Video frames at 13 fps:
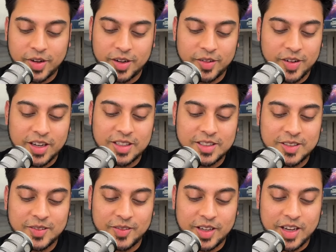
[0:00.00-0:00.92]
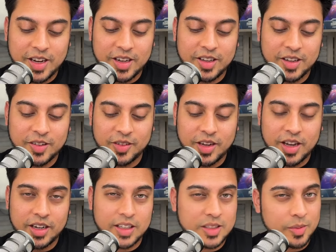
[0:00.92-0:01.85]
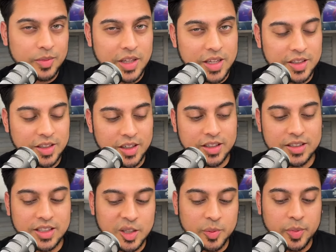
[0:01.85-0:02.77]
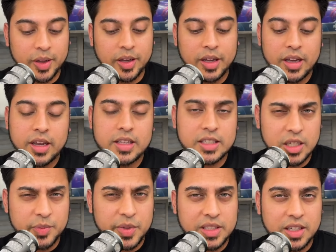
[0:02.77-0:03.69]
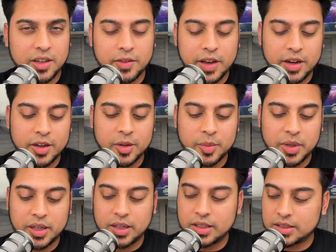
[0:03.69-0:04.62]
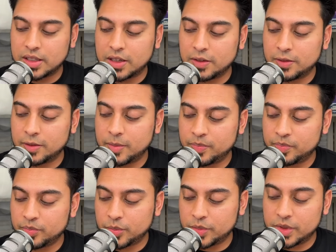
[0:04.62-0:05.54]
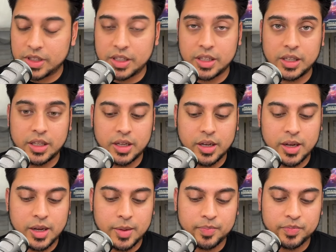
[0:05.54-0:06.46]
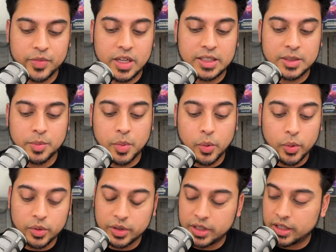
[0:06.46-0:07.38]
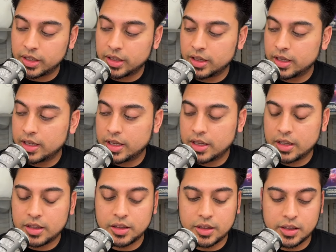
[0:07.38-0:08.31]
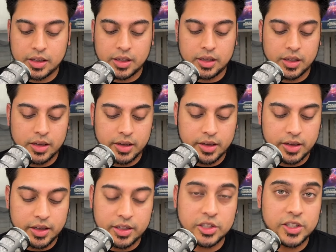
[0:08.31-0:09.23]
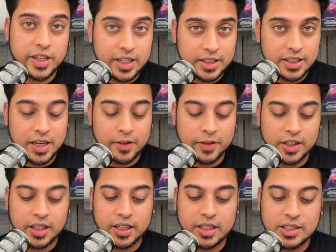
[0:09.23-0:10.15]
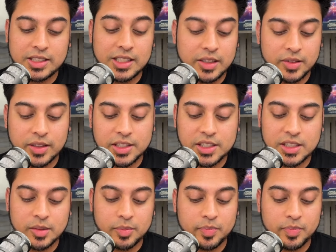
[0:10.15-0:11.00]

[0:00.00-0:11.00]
Rise. We gotta we gotta get some legendaries here. But it's gonna be tough, I know, because of the um, us pulling the uh, enchanted. I feel like it's decreasing